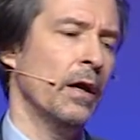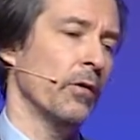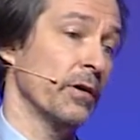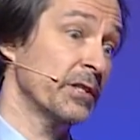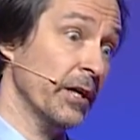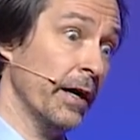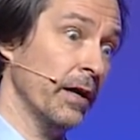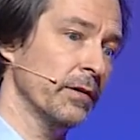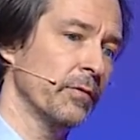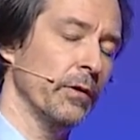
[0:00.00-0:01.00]
or a
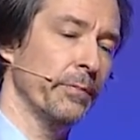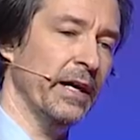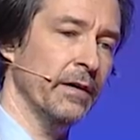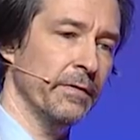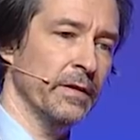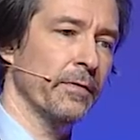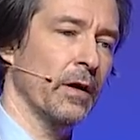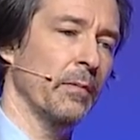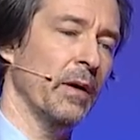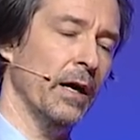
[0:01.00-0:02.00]
child will benefit
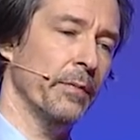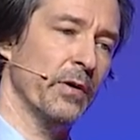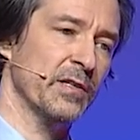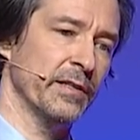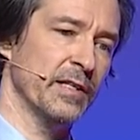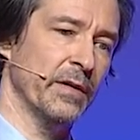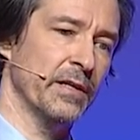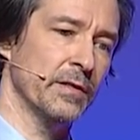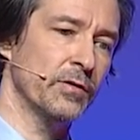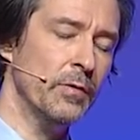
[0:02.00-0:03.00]
from personalized
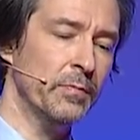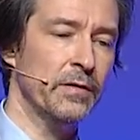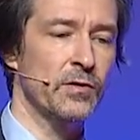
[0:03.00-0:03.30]
medicine treatment,